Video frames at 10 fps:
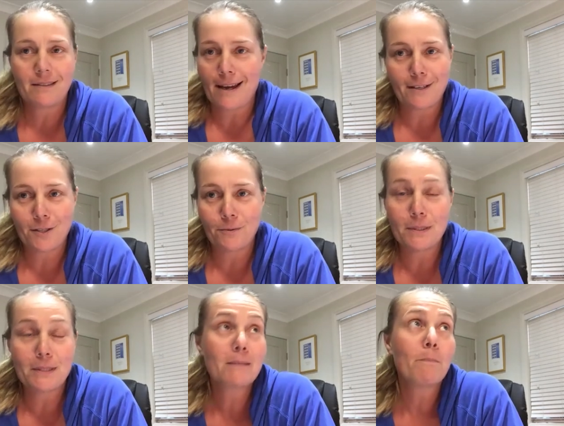at you
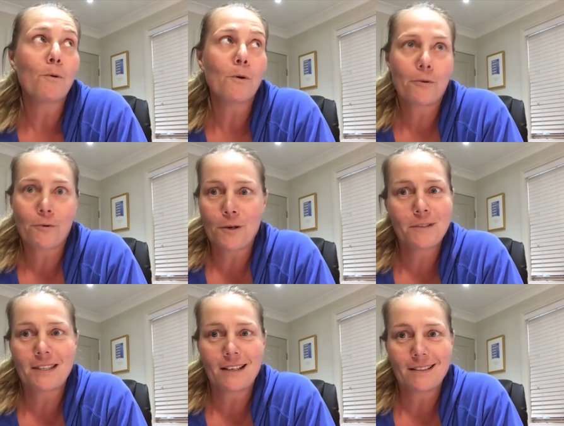and sport
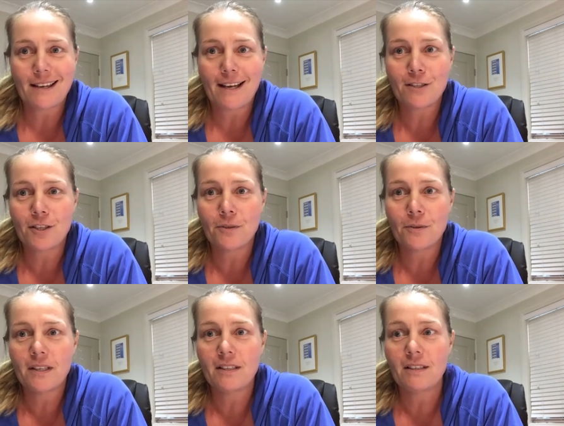throws things at you
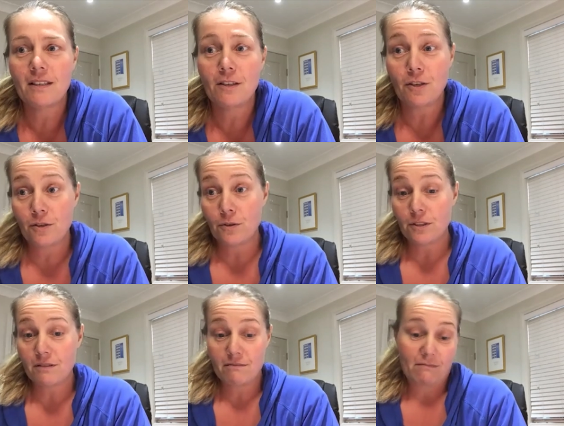and you could